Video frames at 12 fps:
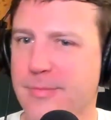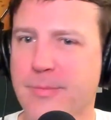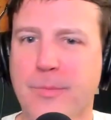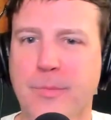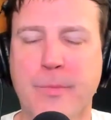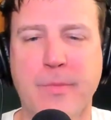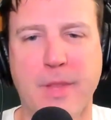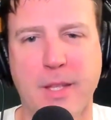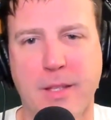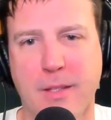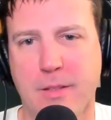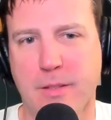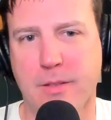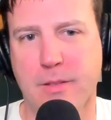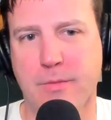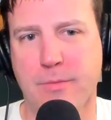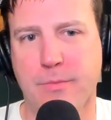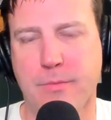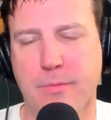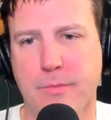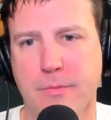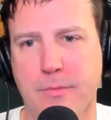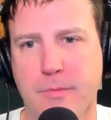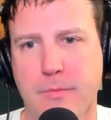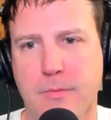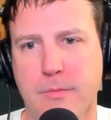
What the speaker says: You're getting a little flushed tonight, Kevin. You're getting a little red, buddy.